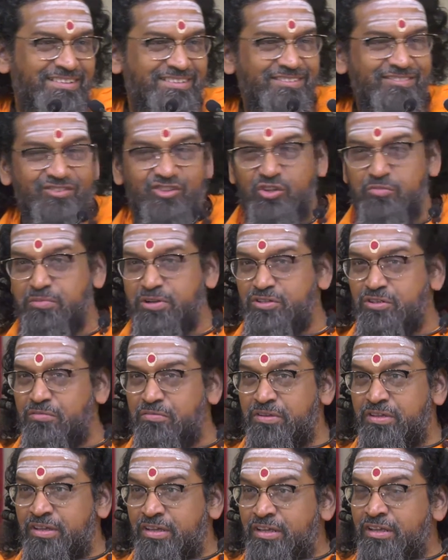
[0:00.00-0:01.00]
So much
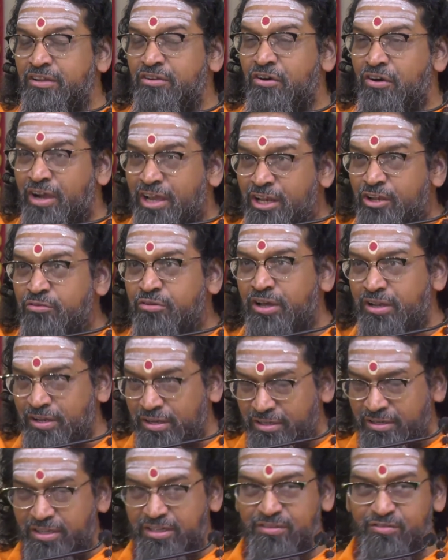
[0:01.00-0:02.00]
of ghee, oil you are
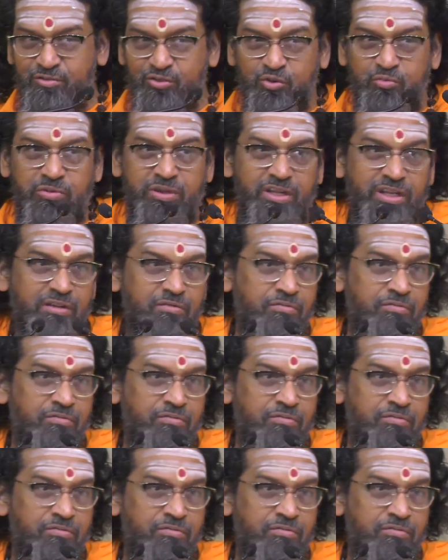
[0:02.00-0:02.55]
consuming